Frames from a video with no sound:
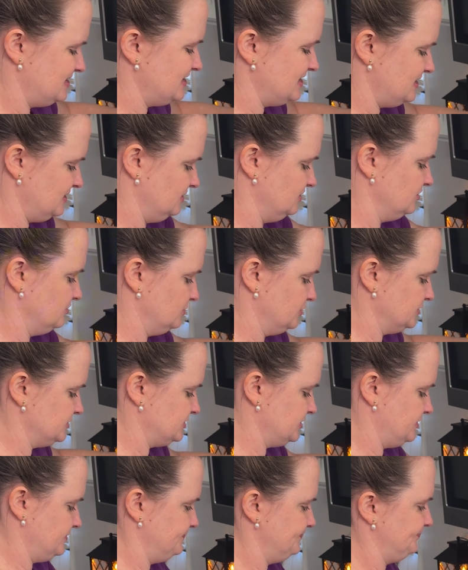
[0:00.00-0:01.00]
a little more
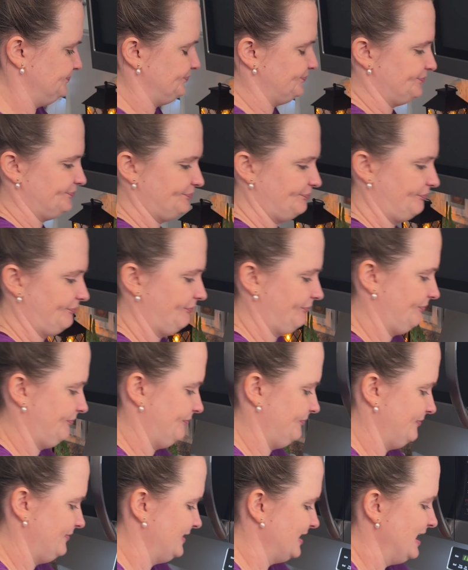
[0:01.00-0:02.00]
salt.
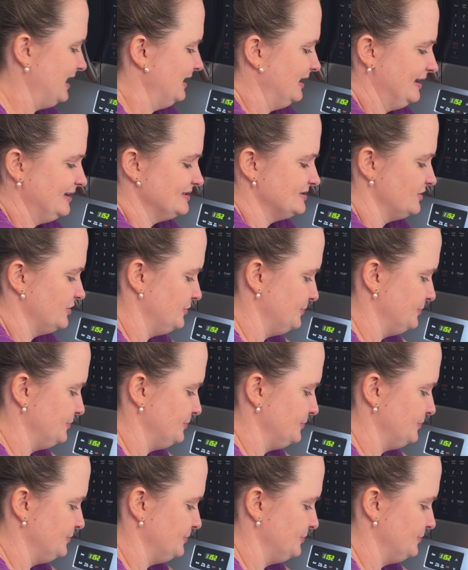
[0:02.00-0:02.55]
I like